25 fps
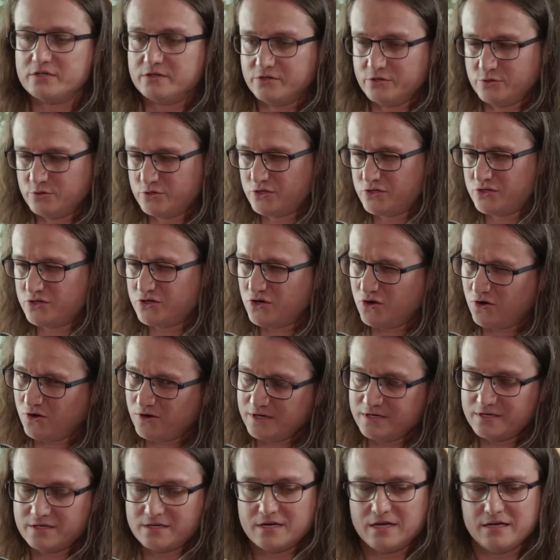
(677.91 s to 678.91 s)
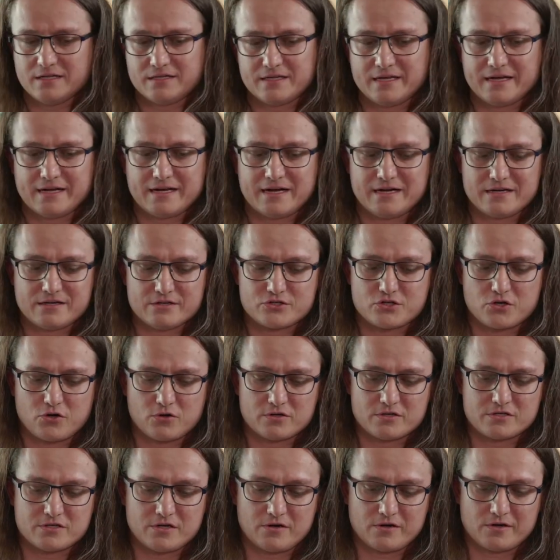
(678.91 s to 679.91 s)
And you started, I think, kind of
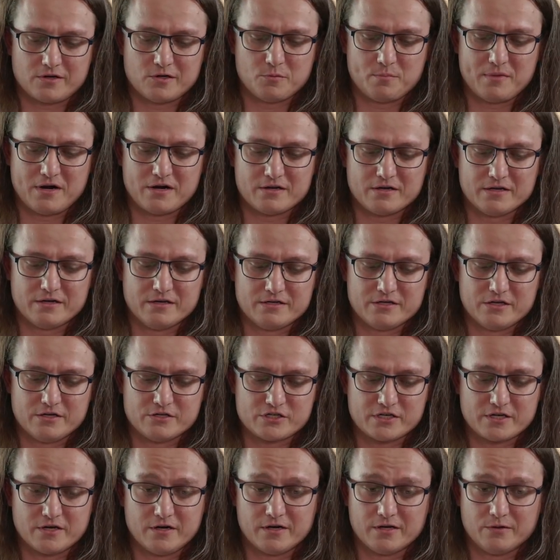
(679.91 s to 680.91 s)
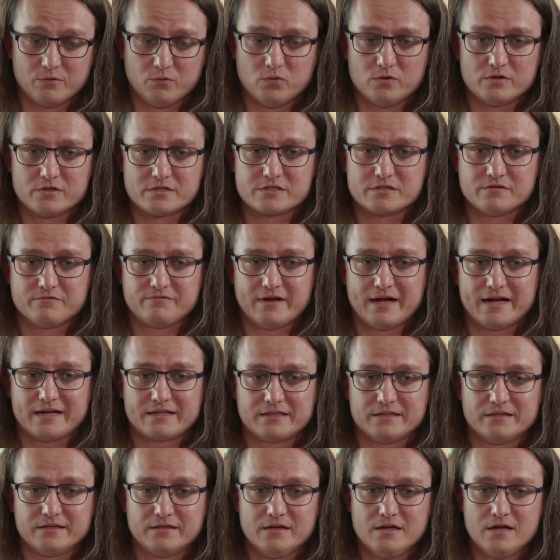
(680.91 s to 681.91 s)
started talking about it and touching on it, was the
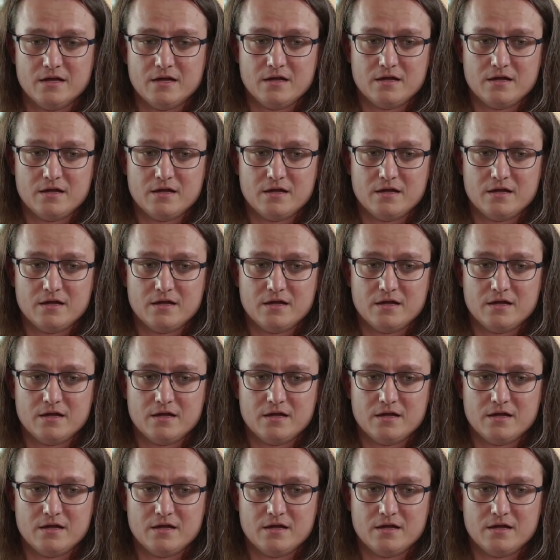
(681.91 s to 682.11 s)
fact that